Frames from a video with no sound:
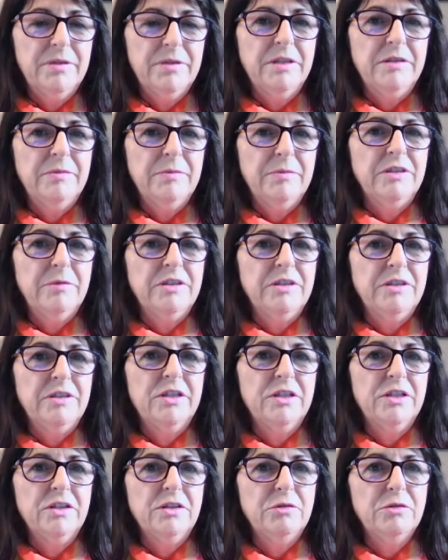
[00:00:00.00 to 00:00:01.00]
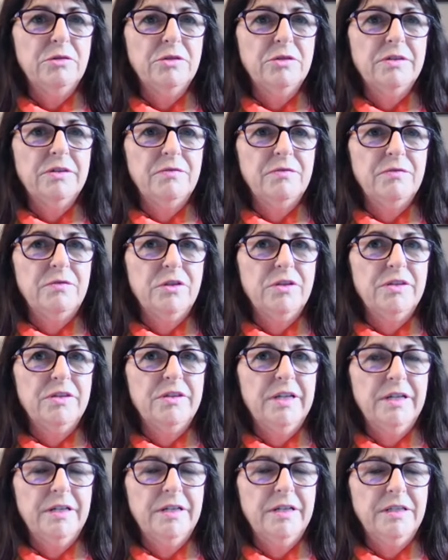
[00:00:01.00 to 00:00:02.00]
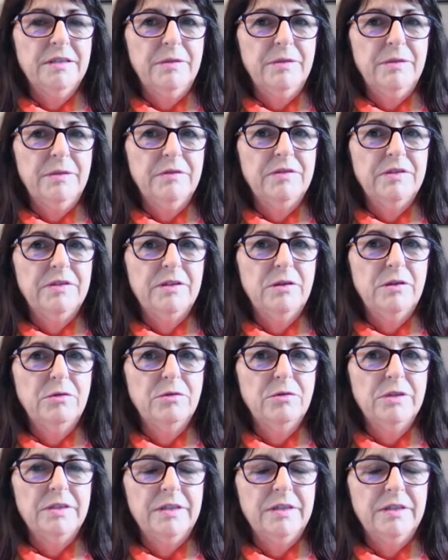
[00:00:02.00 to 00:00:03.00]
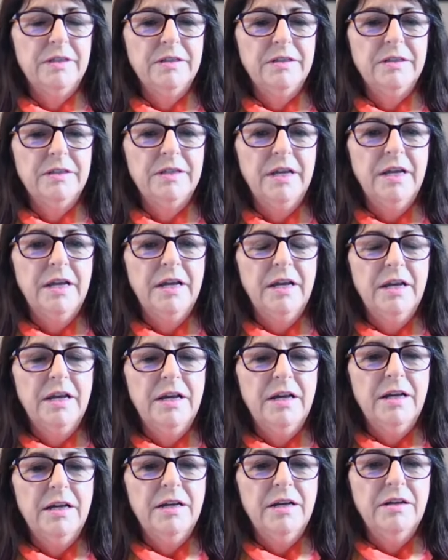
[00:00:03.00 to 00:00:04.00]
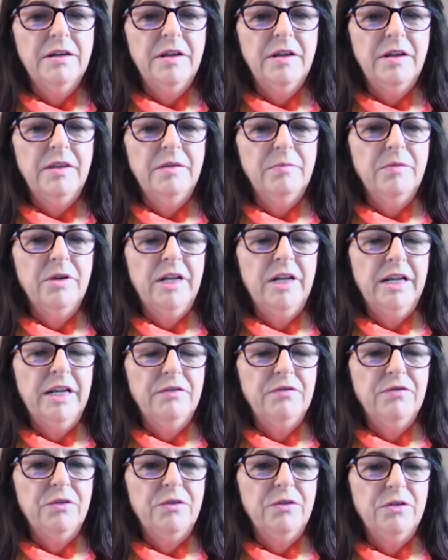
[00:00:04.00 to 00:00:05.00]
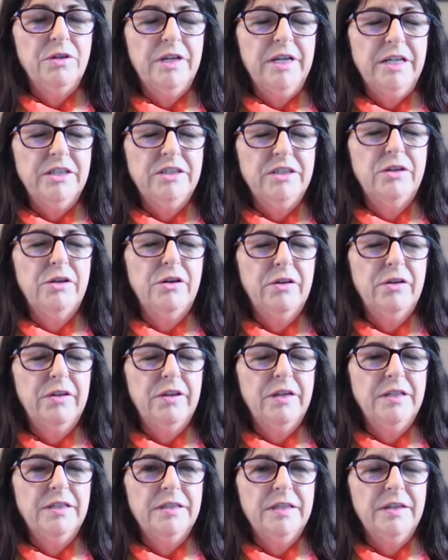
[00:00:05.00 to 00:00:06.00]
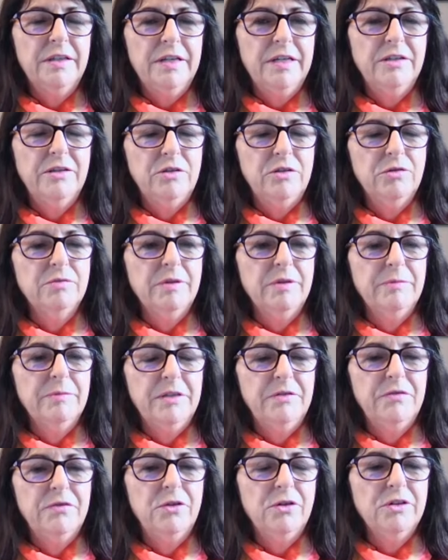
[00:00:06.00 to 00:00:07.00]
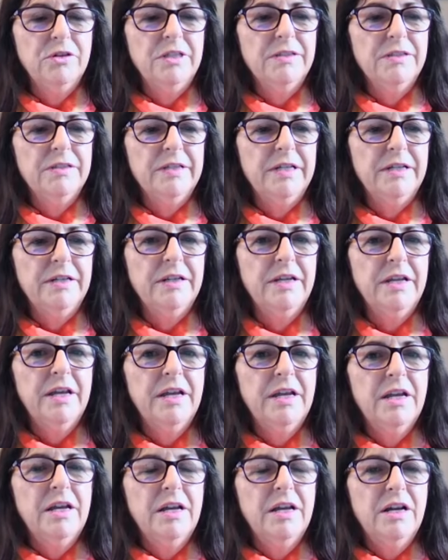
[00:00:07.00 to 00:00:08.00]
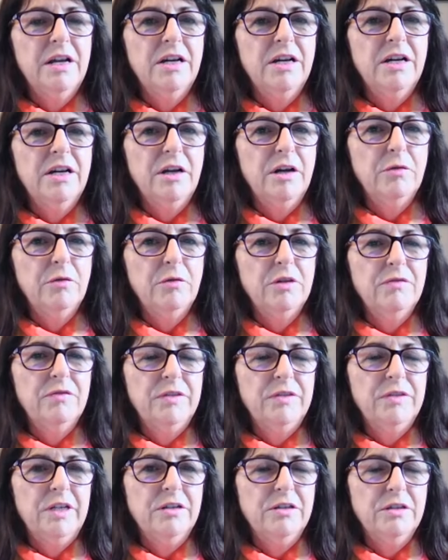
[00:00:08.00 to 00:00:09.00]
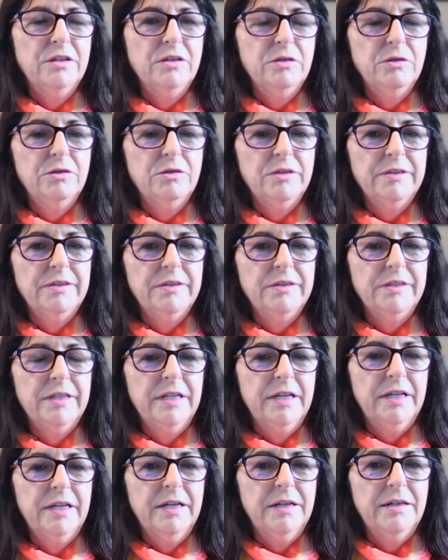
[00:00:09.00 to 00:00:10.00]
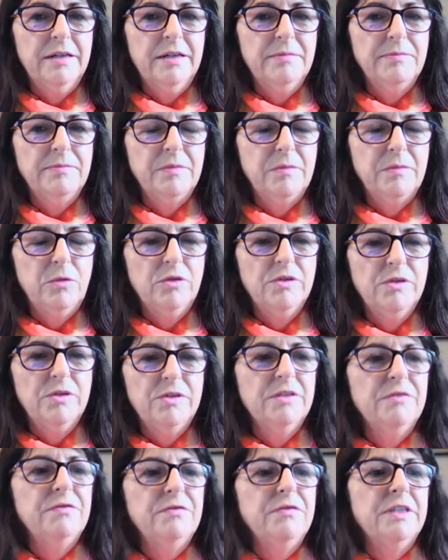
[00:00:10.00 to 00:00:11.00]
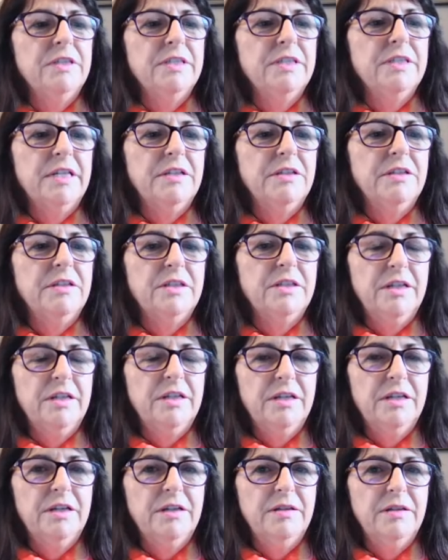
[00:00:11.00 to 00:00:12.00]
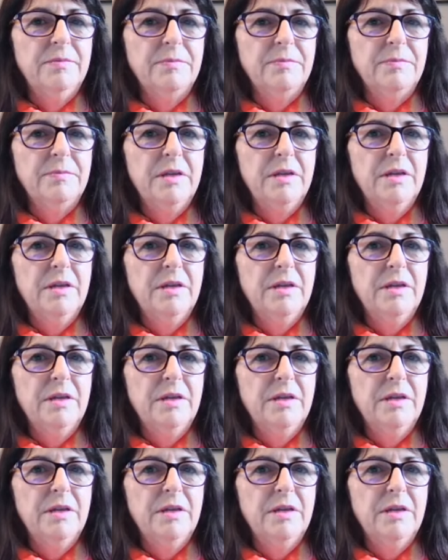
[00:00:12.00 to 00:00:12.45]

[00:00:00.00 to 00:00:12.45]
probably started to notice first signs maybe of slowness and in my late 30s, and then towards my mid-40s then, I would have started noticing more stiffness and